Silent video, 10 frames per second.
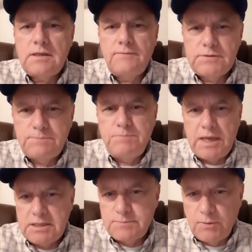if it's
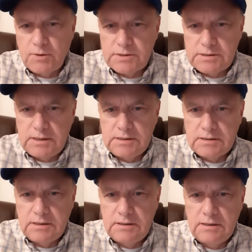baseball
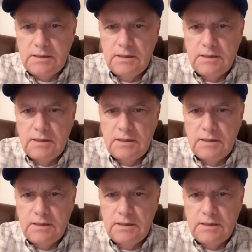season,